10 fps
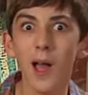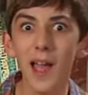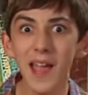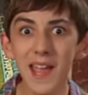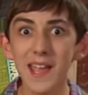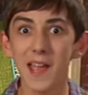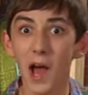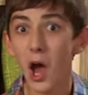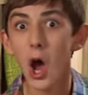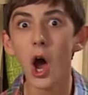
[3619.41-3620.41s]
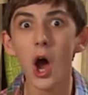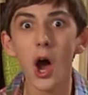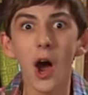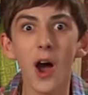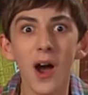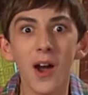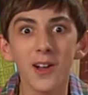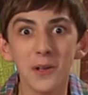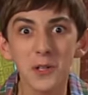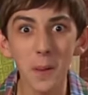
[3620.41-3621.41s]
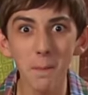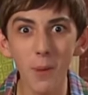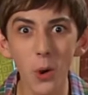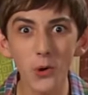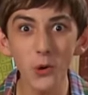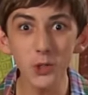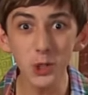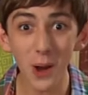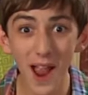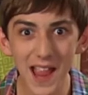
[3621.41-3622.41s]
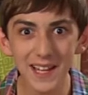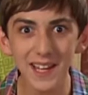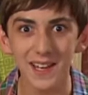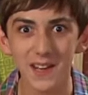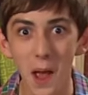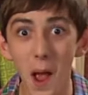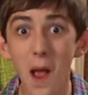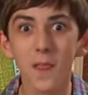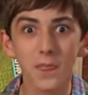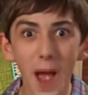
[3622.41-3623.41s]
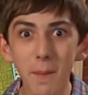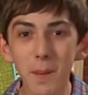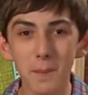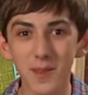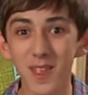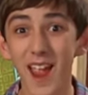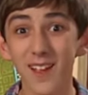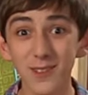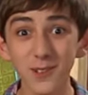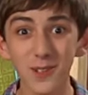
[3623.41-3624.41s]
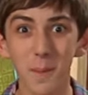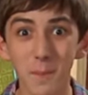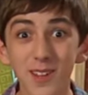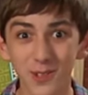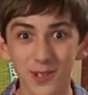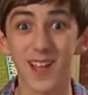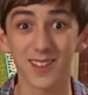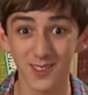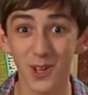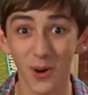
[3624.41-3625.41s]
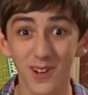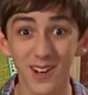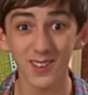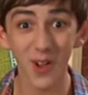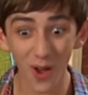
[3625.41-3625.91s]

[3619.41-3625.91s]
Hey! Komodo dragon! That might be the answer to the mystery that started us